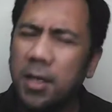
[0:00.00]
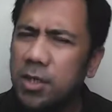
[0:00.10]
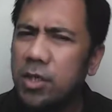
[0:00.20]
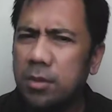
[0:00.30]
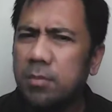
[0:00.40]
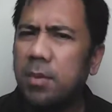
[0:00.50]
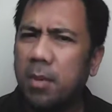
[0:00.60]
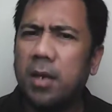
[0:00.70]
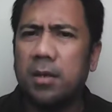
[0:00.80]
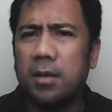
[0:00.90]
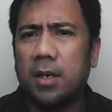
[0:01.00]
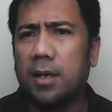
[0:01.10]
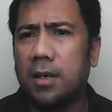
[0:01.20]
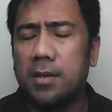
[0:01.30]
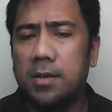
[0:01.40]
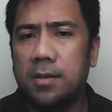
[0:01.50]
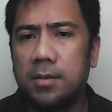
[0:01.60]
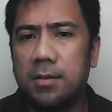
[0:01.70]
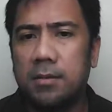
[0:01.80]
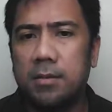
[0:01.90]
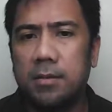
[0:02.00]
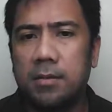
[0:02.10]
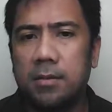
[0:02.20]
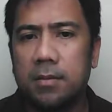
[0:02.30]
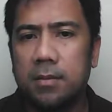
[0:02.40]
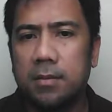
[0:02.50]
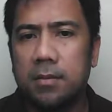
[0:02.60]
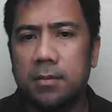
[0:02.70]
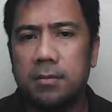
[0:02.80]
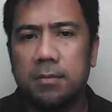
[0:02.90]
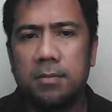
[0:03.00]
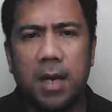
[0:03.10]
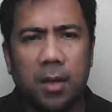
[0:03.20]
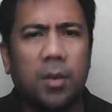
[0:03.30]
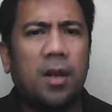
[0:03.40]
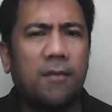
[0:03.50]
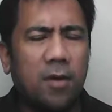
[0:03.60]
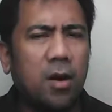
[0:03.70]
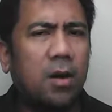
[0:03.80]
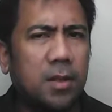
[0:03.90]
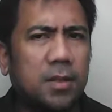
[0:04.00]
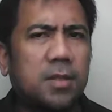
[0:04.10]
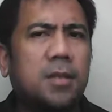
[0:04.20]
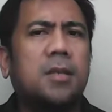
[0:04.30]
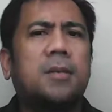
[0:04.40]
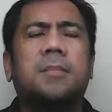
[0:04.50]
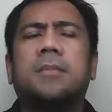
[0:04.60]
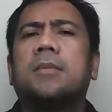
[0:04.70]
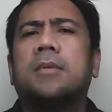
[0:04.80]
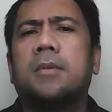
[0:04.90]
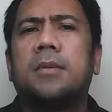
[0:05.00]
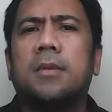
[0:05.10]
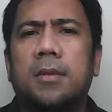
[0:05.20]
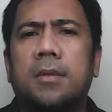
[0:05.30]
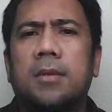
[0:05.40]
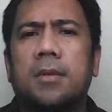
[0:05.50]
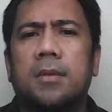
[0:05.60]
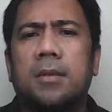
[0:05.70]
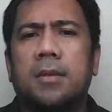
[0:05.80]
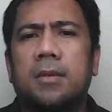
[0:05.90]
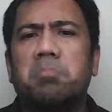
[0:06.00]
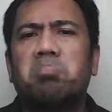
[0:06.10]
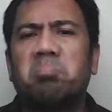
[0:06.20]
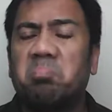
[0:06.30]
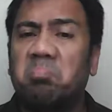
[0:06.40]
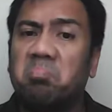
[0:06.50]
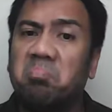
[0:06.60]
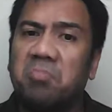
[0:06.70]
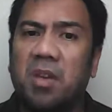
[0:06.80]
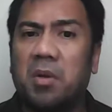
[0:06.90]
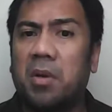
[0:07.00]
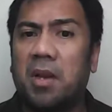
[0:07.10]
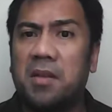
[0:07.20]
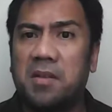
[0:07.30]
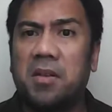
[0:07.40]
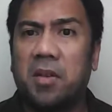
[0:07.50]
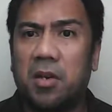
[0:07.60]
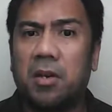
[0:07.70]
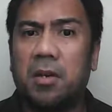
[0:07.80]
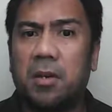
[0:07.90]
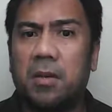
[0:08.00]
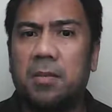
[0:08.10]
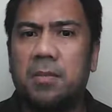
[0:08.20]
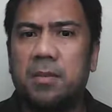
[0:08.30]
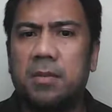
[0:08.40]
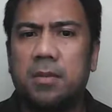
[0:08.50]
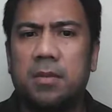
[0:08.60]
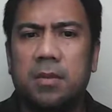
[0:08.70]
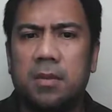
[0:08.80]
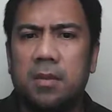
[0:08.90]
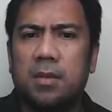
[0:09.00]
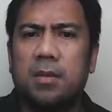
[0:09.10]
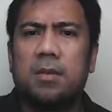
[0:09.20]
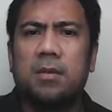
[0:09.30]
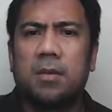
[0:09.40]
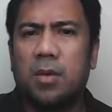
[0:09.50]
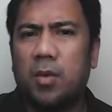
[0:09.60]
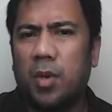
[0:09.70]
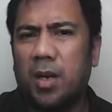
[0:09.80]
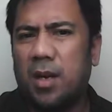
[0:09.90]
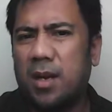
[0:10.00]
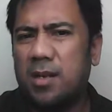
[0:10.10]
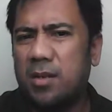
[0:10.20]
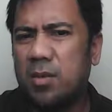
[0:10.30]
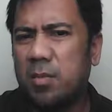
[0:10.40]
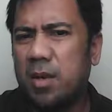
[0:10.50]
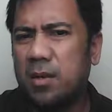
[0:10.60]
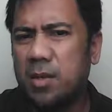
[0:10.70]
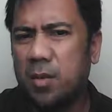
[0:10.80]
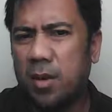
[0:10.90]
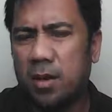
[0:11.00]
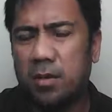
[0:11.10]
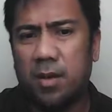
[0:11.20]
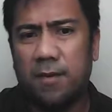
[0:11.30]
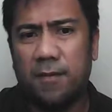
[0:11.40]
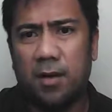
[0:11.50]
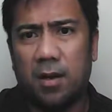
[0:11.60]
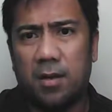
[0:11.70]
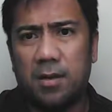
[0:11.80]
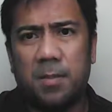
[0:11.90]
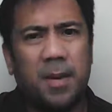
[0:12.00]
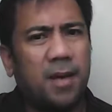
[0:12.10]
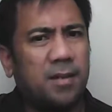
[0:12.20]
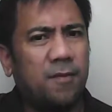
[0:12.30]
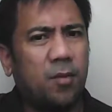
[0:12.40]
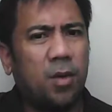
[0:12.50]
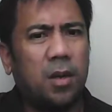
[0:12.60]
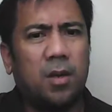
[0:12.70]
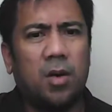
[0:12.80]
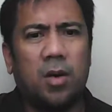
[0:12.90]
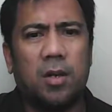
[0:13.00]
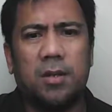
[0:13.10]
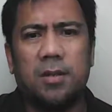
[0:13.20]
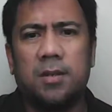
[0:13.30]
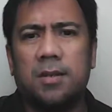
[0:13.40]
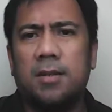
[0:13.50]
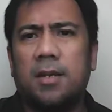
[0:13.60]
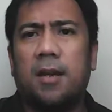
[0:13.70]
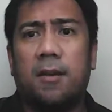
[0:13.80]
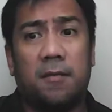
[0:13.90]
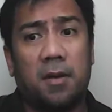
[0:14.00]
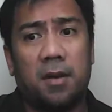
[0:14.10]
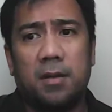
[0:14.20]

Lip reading: should be better, I guess. Black will have a hard time um, equalizing here. Yeah. Queen has no better square on f8. The passive queen on f8.